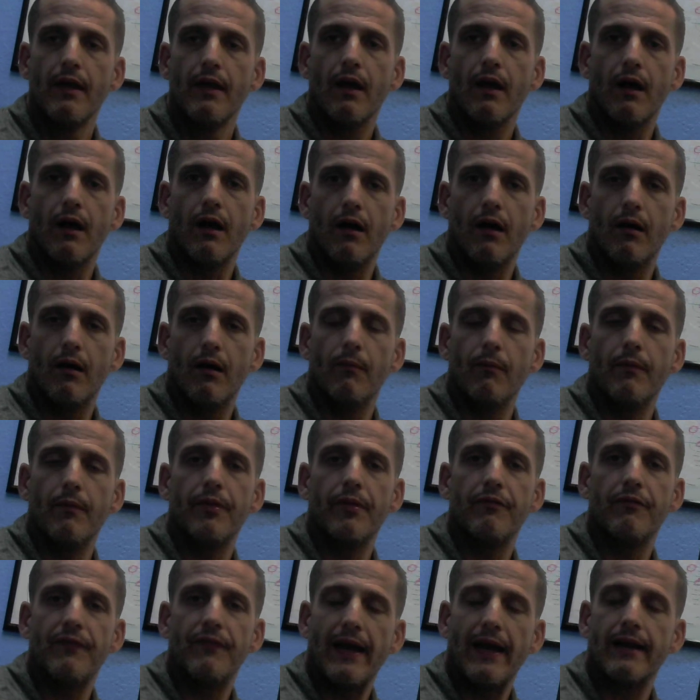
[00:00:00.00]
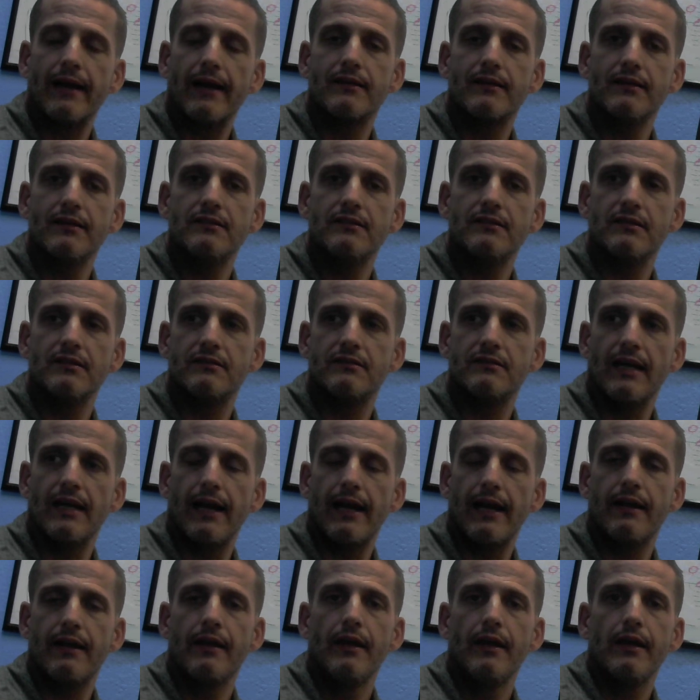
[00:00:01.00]
The fact is
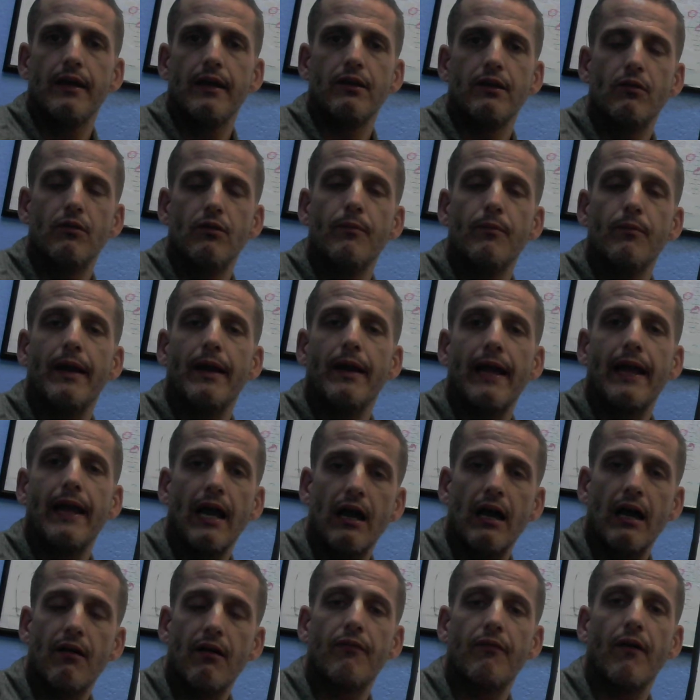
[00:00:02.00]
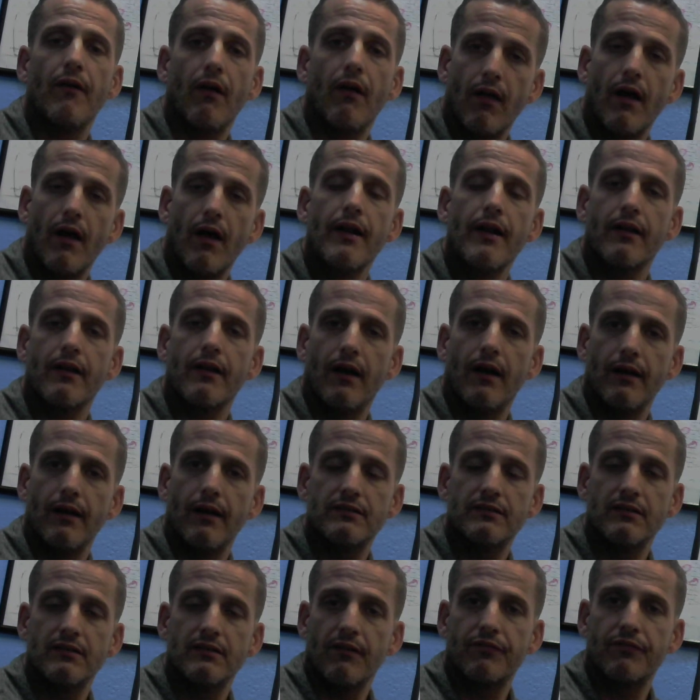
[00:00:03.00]
that you may have a lot of gut
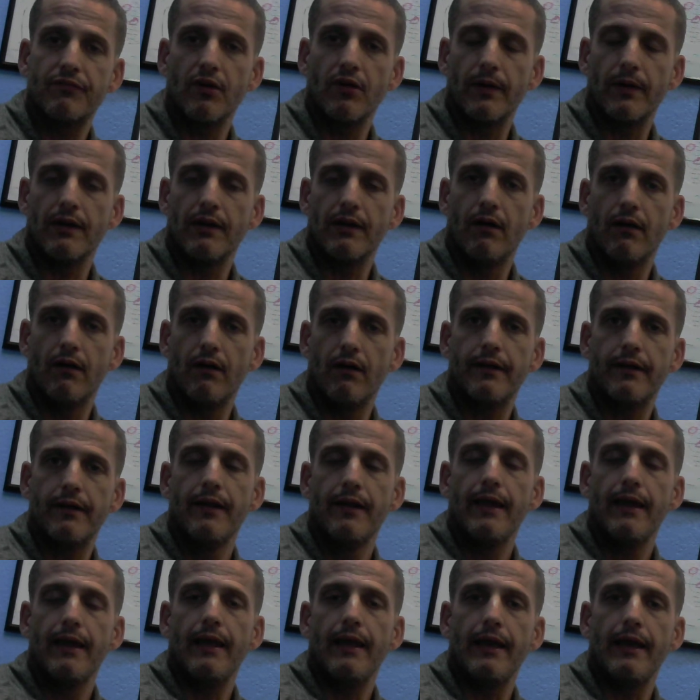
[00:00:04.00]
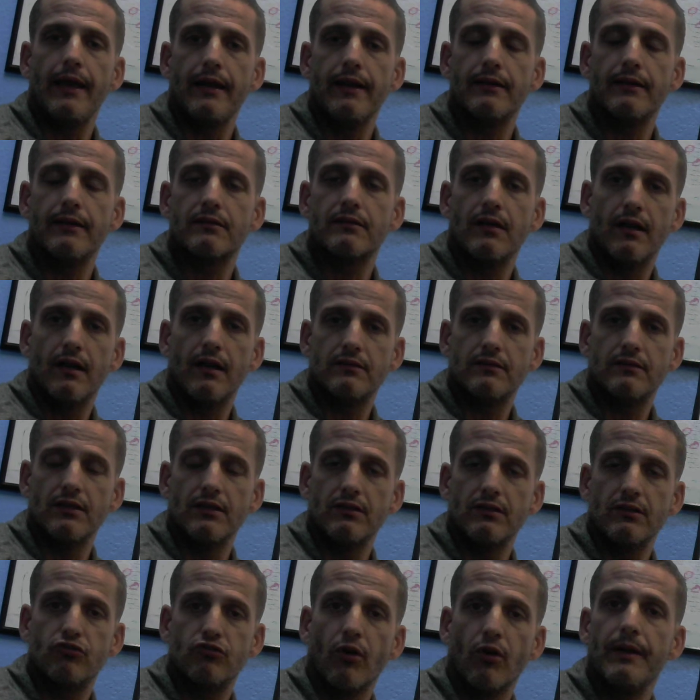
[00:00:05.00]
stuff going on and it's
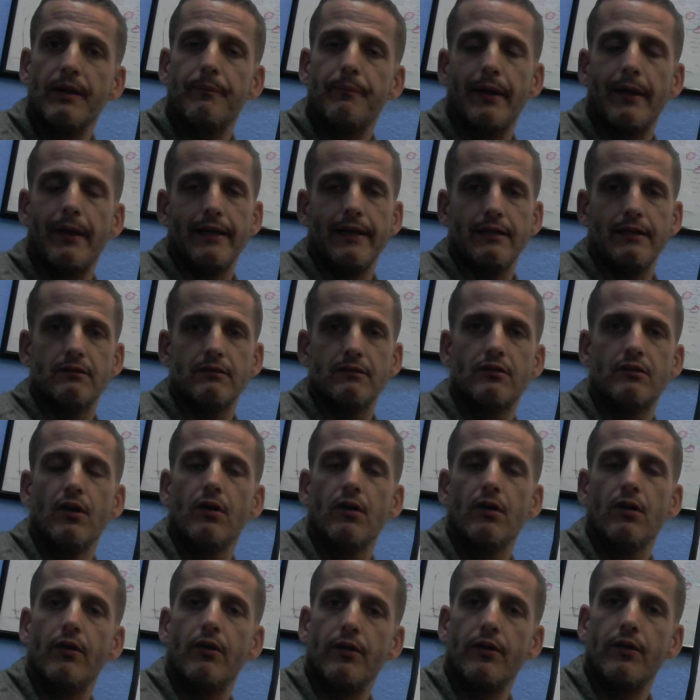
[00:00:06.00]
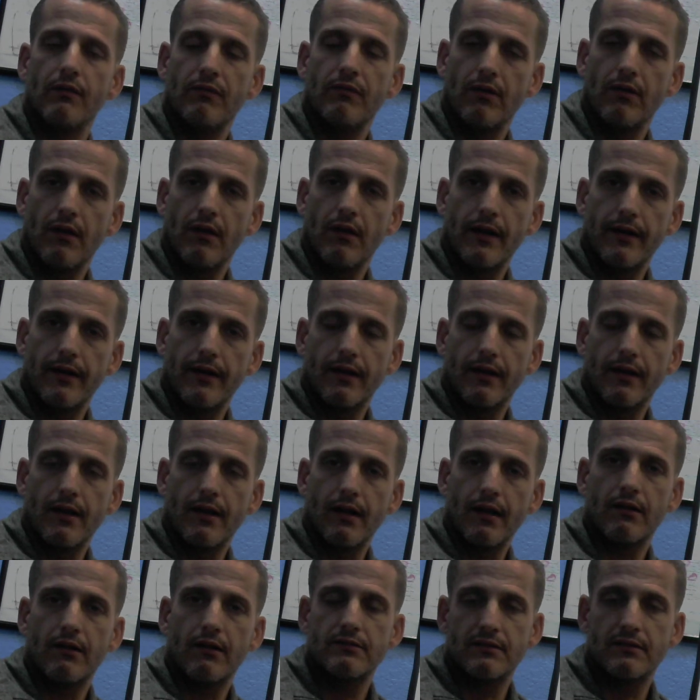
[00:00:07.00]
causing joint pains, or you have a lot of
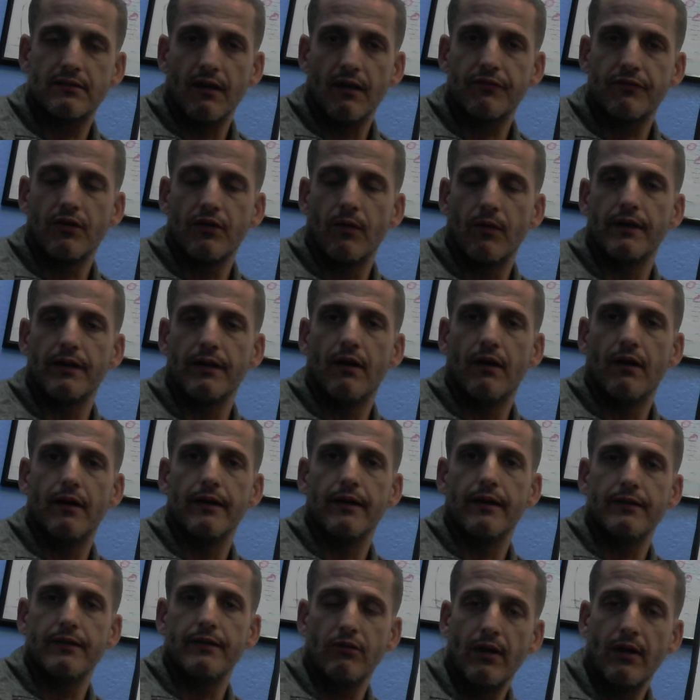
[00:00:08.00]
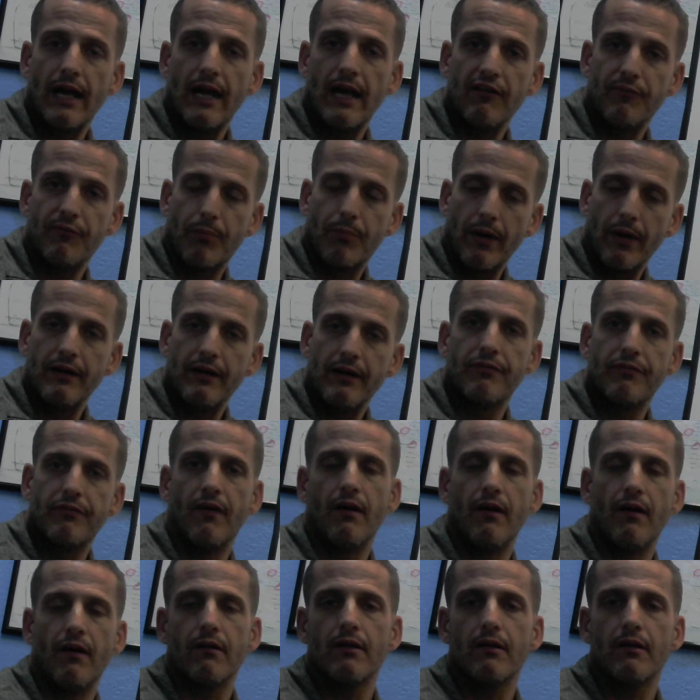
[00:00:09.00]
gut stuff going on and you have brain
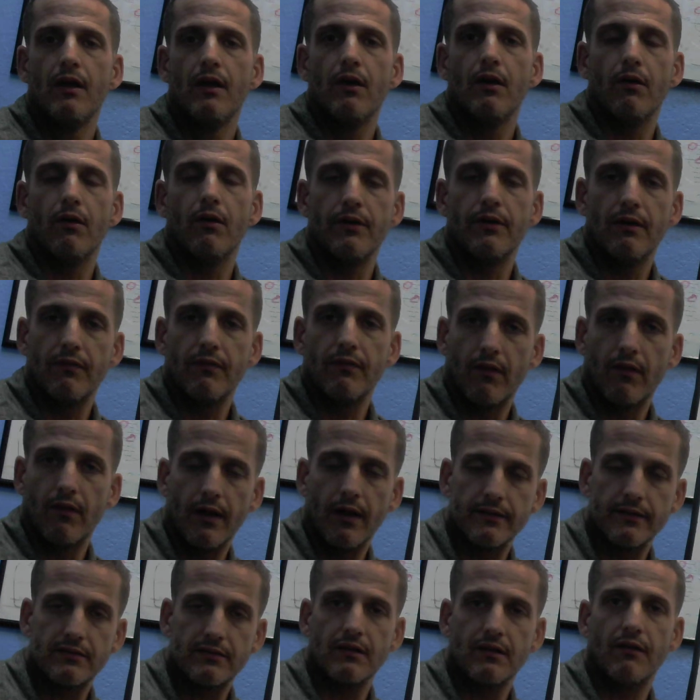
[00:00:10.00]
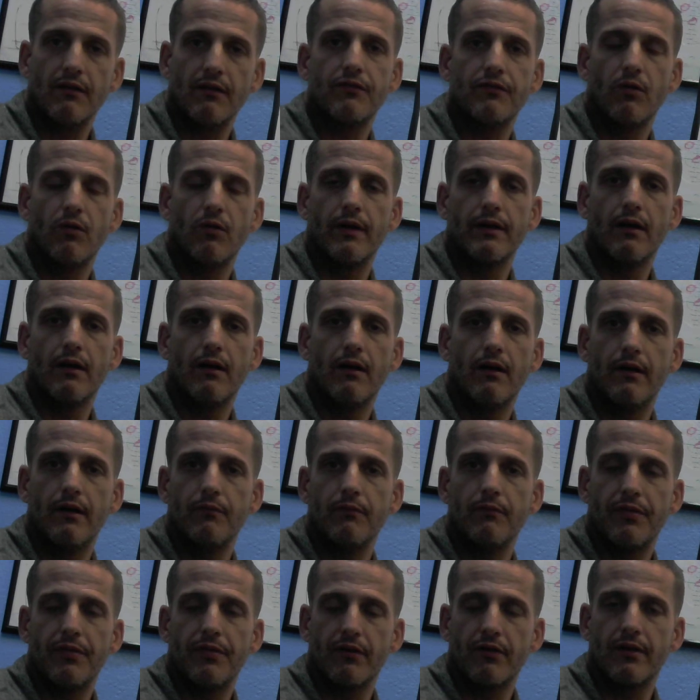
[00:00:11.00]
fog, or you have a lot of stuff going on
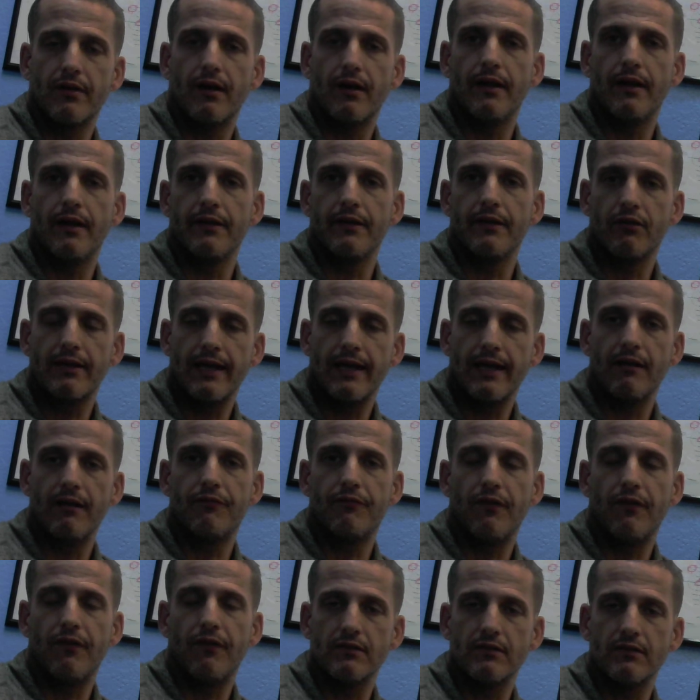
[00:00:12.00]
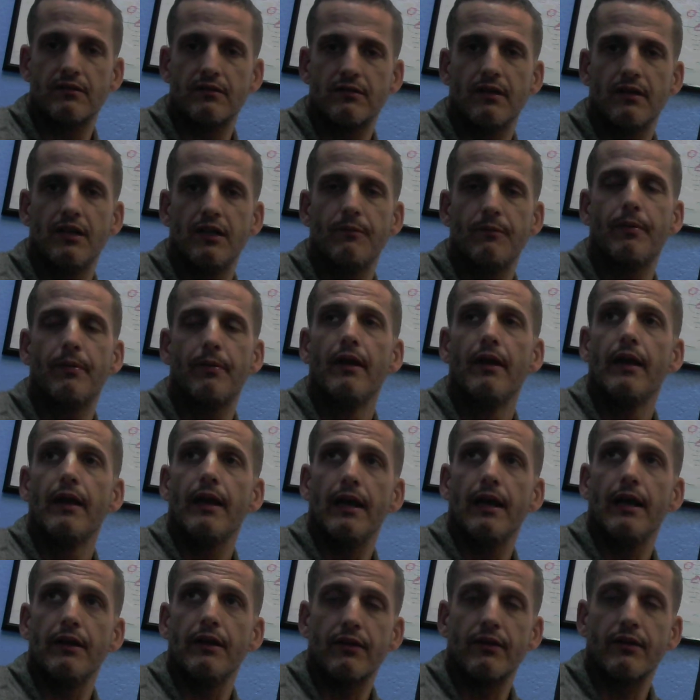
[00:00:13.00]
with your gut and you can't fall asleep
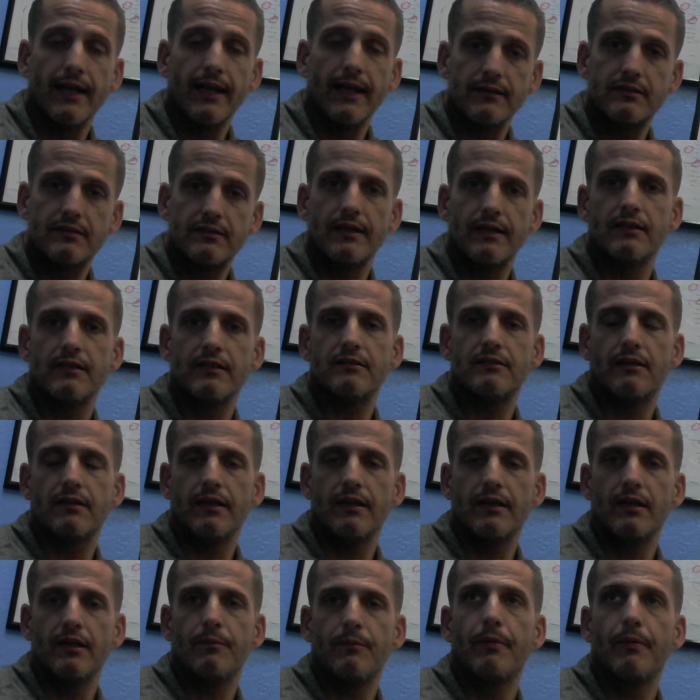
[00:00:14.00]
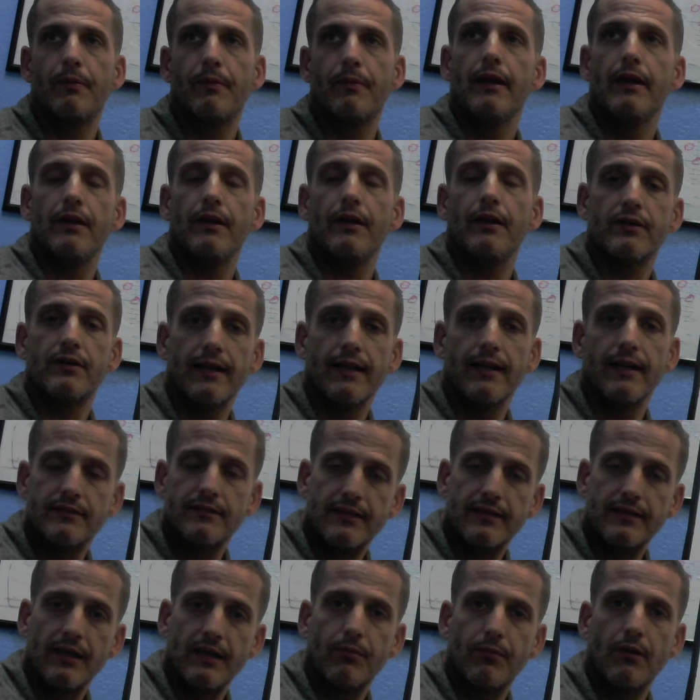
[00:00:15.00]
and you can't stay asleep and you can't
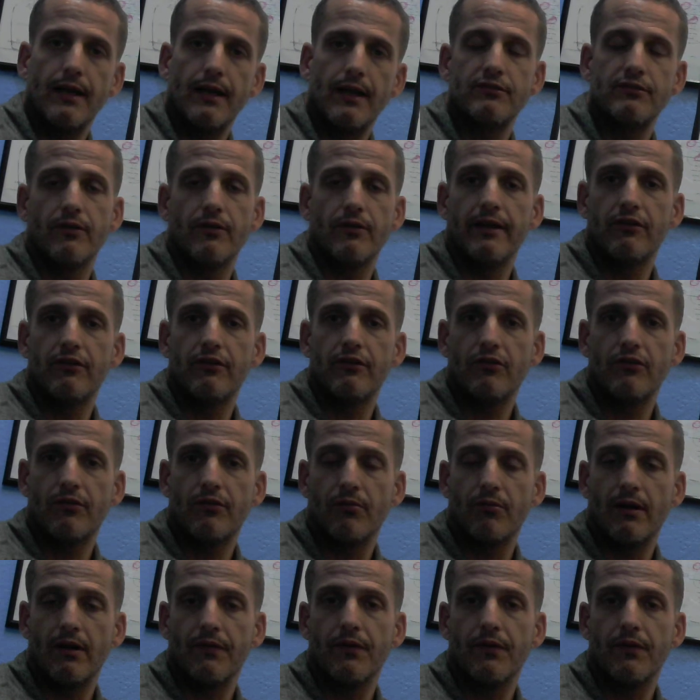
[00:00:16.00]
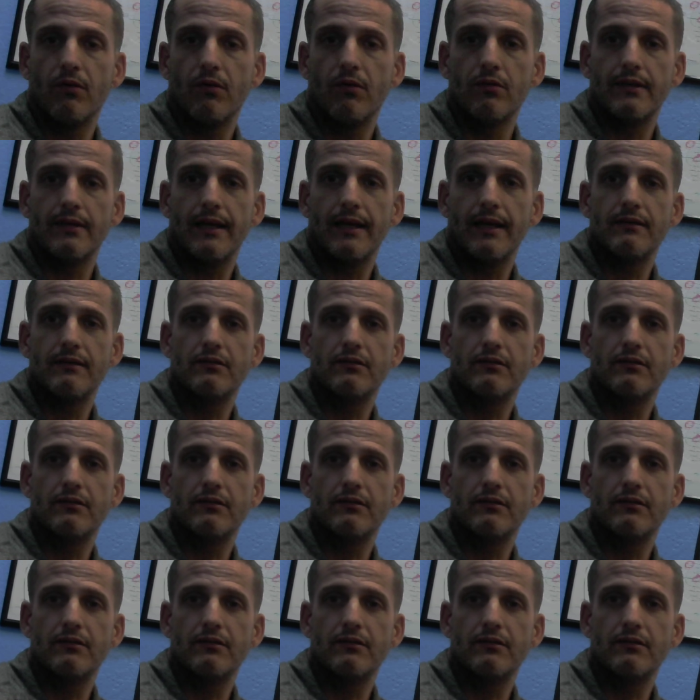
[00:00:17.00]
stabilize your energy throughout the whole day.